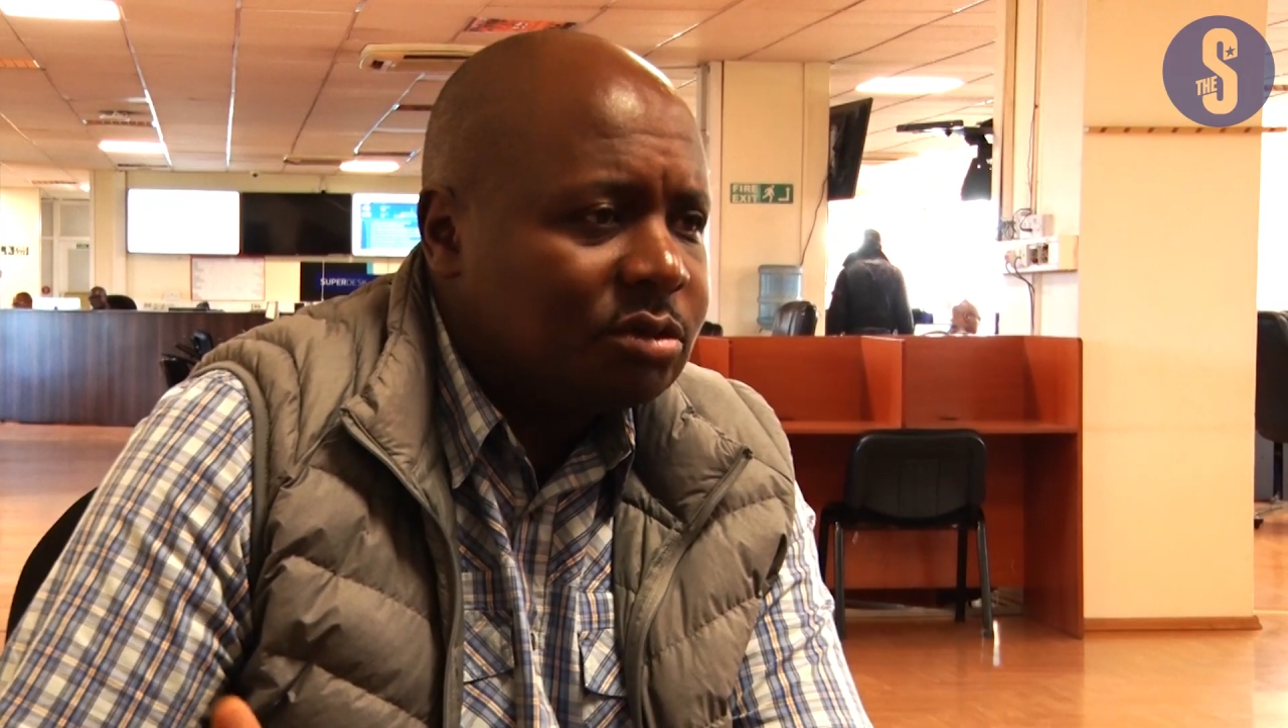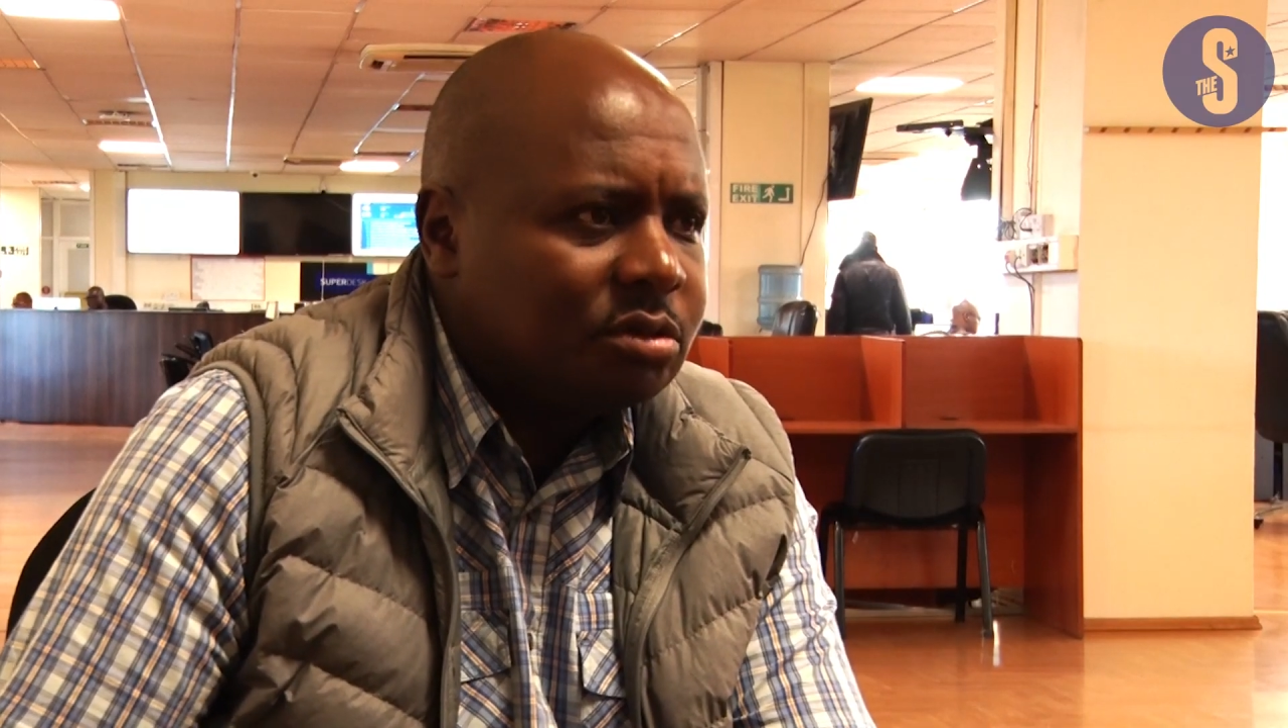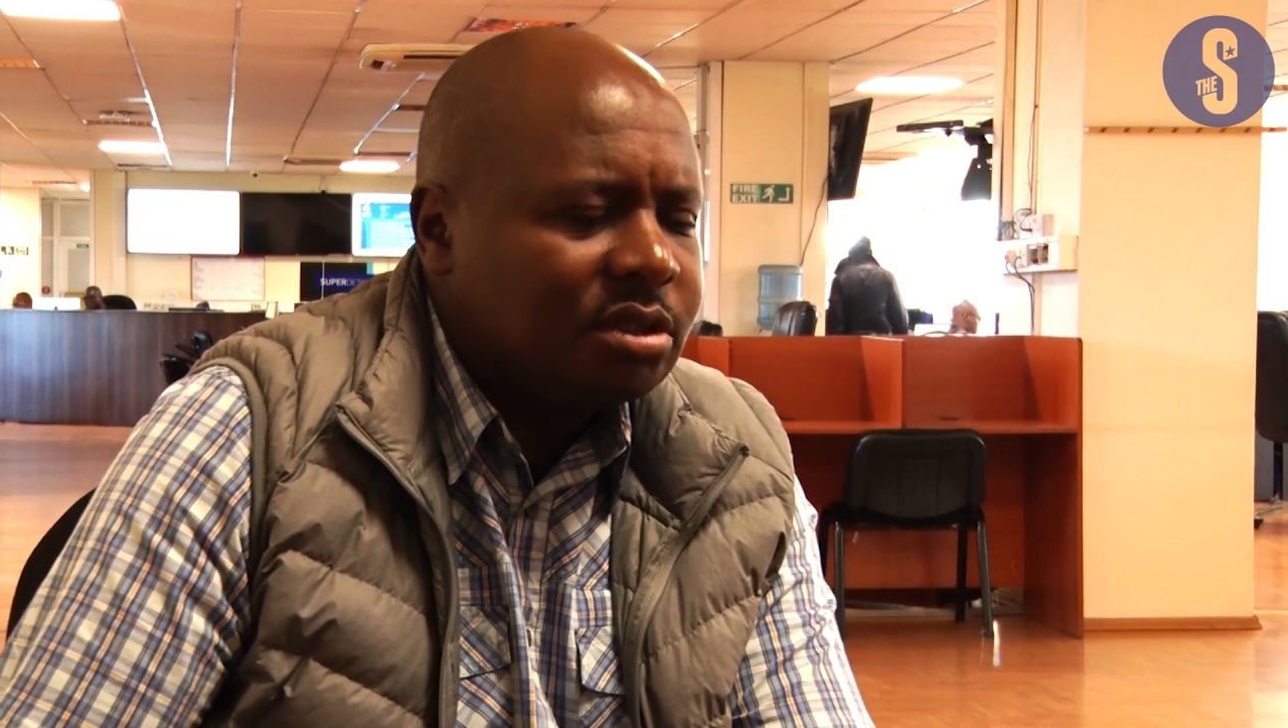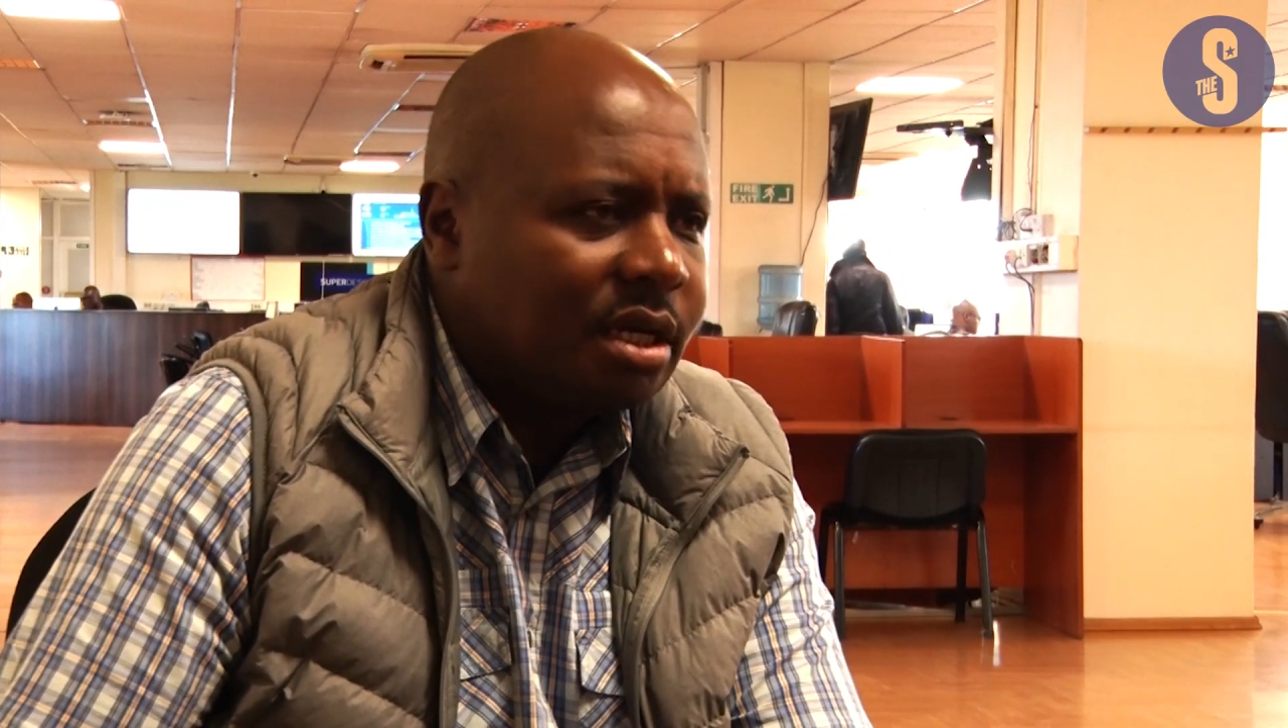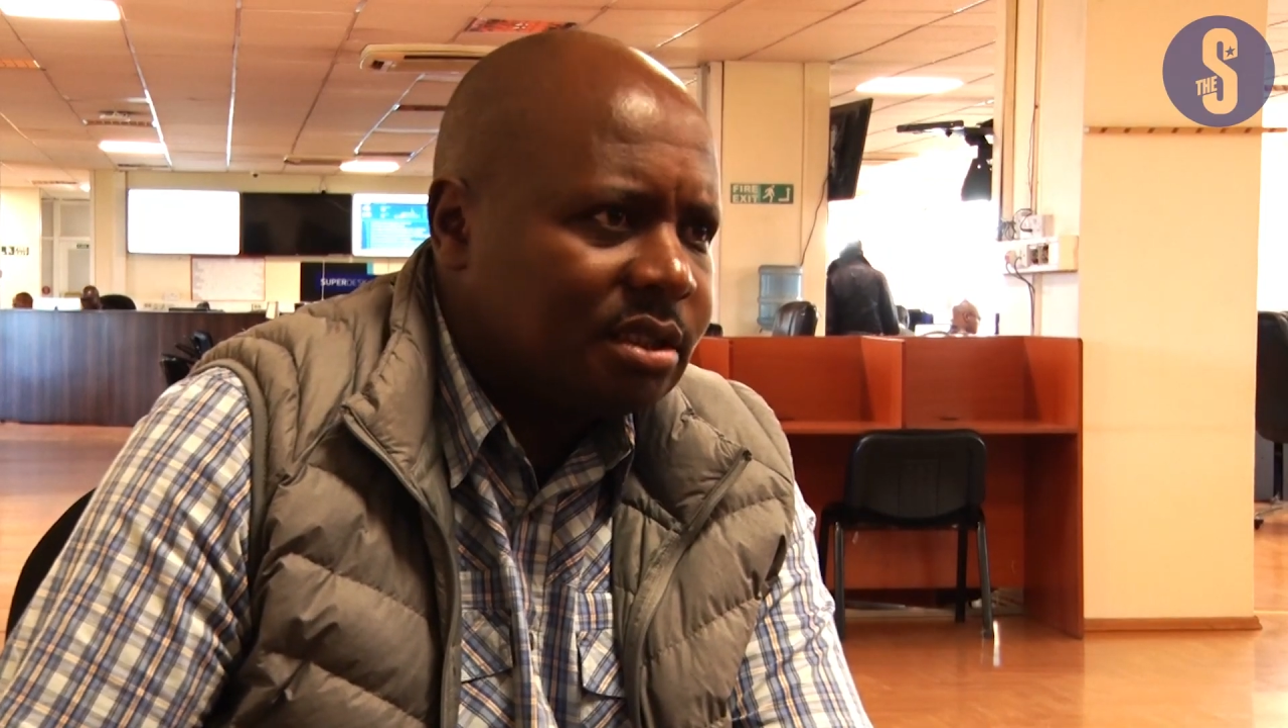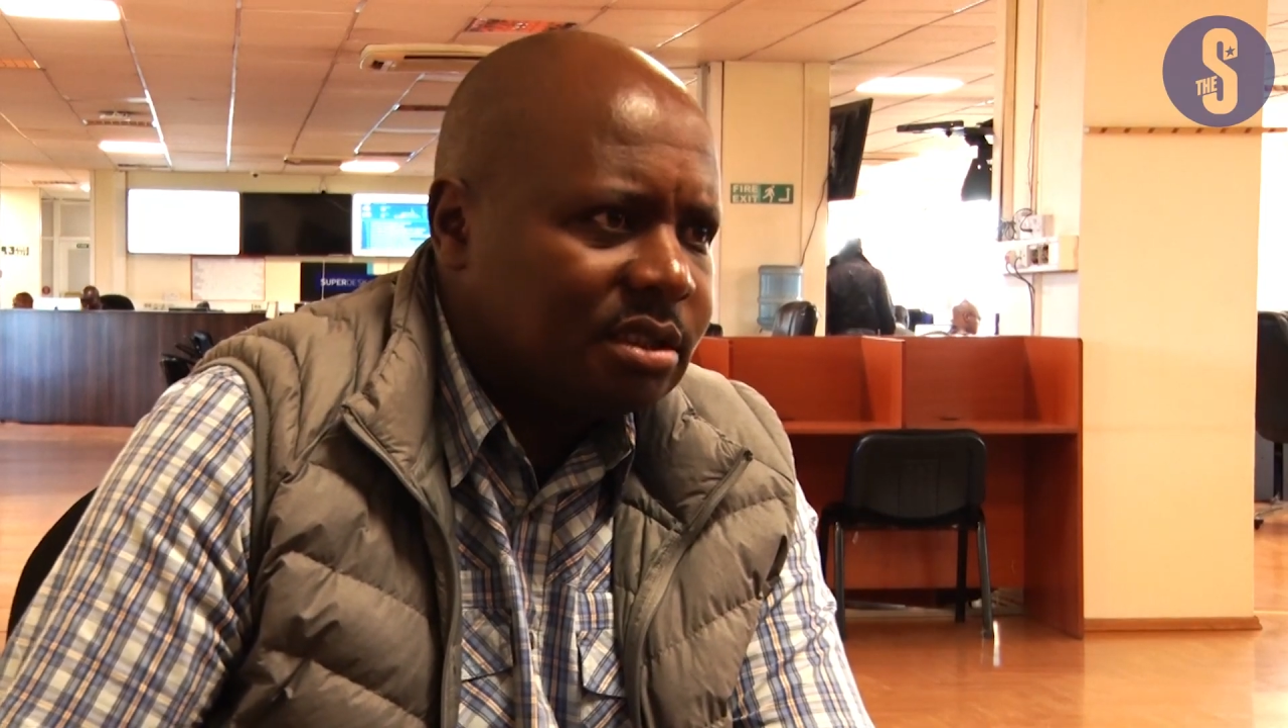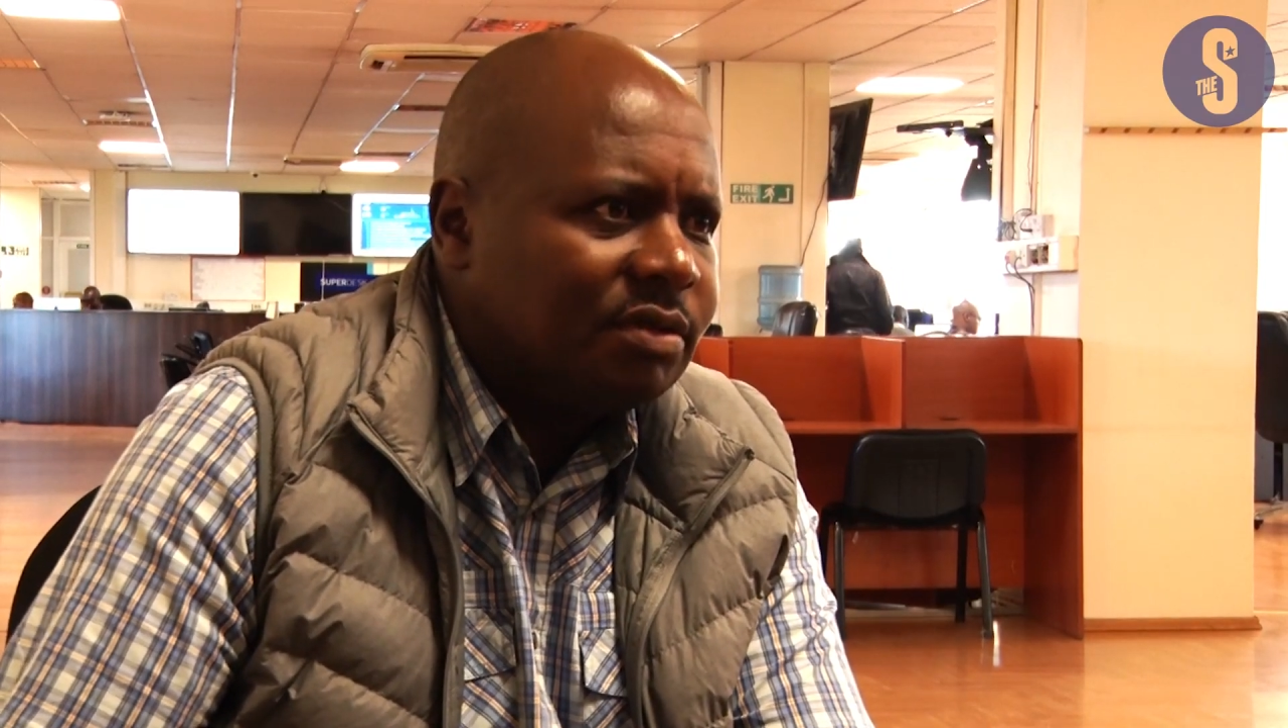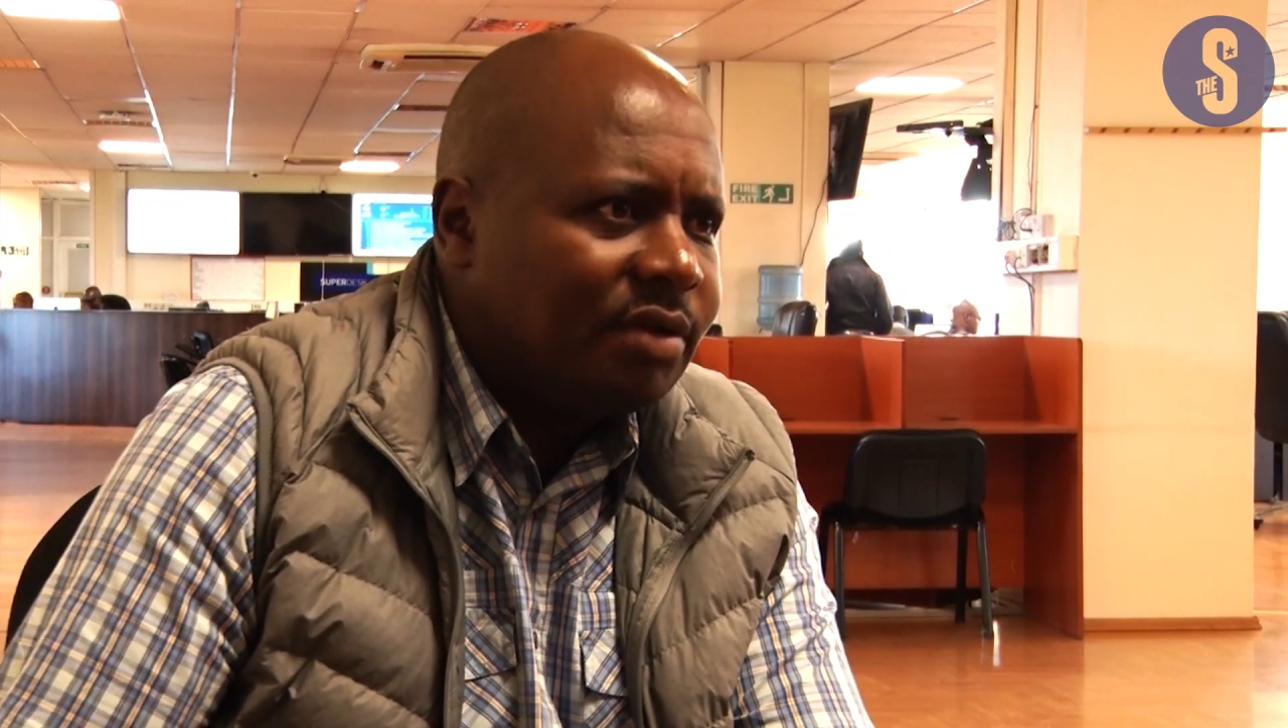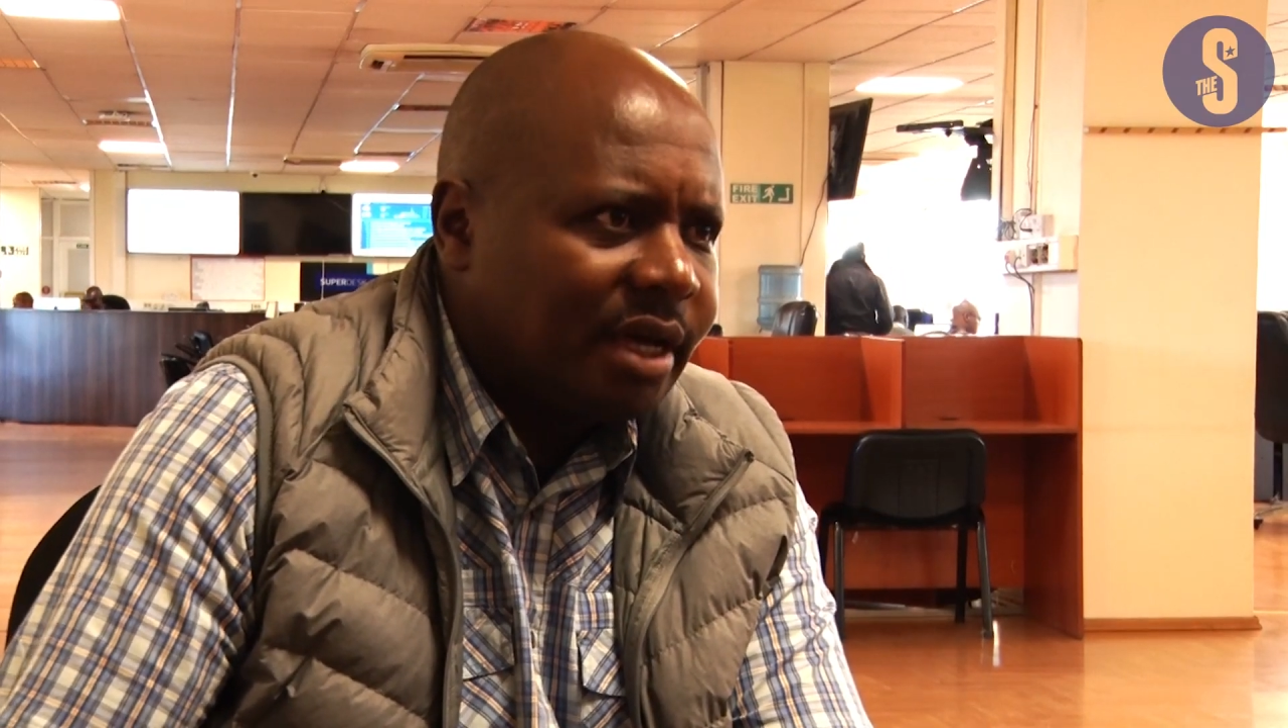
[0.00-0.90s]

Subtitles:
to try and save